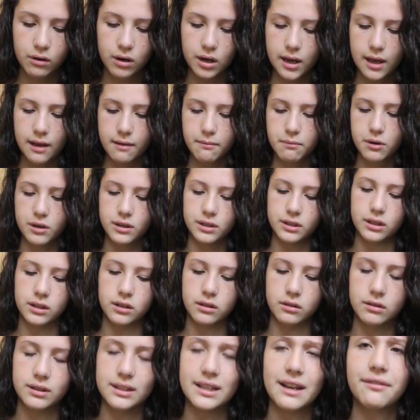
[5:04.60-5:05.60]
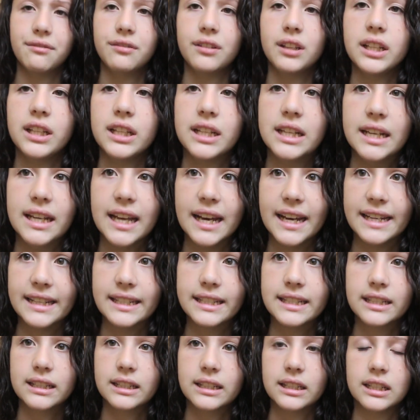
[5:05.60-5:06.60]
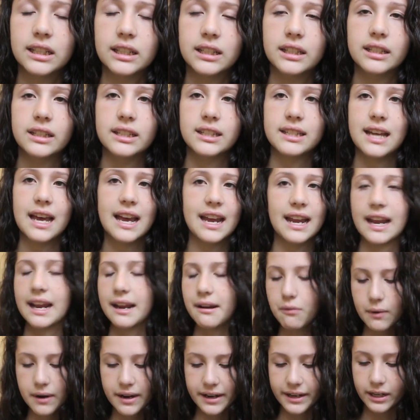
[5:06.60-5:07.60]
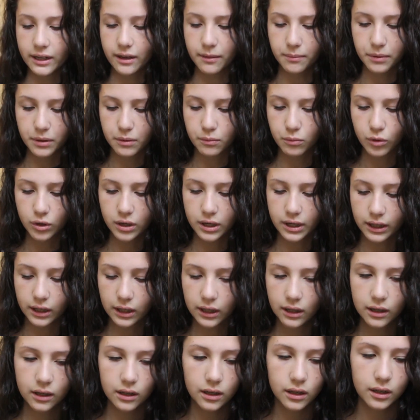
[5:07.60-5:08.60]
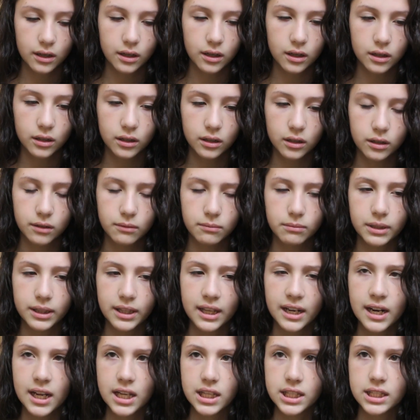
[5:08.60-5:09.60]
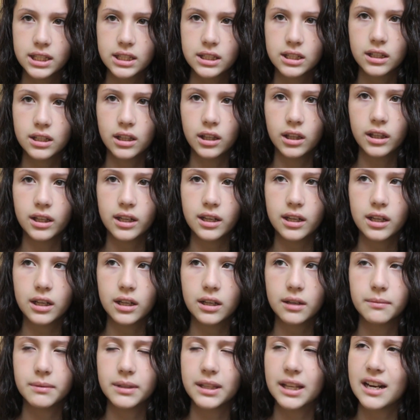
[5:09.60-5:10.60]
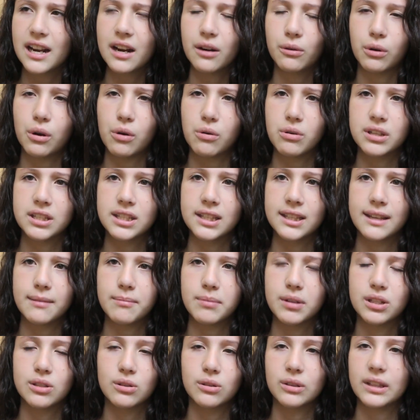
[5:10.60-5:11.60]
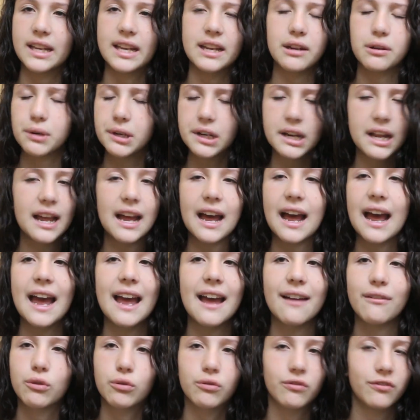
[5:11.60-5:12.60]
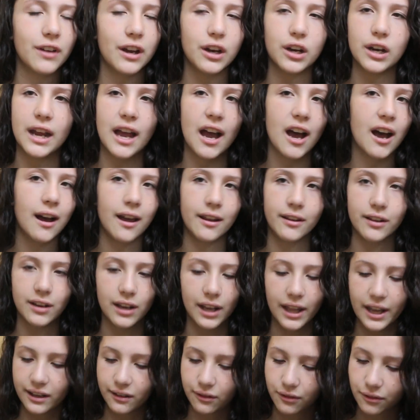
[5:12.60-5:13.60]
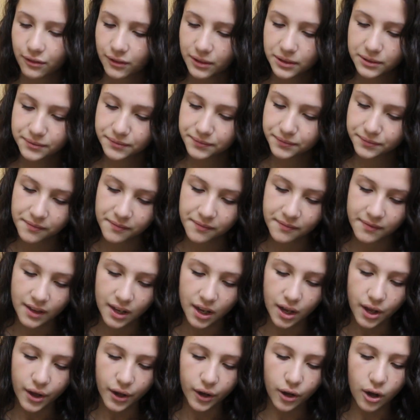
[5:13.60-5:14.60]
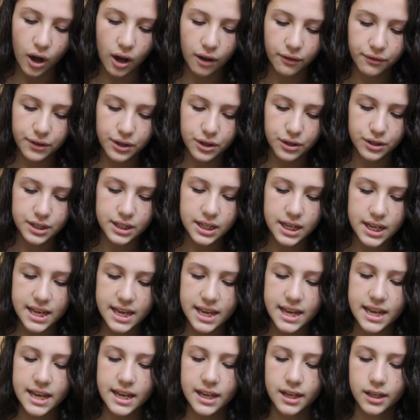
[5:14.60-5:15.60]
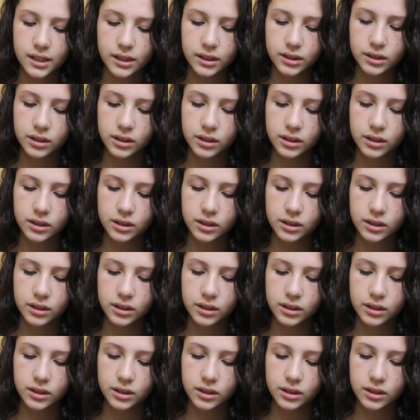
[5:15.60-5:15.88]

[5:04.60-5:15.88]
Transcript: or a night person? Definitely night, because I hate waking up in the morning. But then I sleep. But then I don't go to sleep until late. You know, I have a very odd life. Coffee or tea?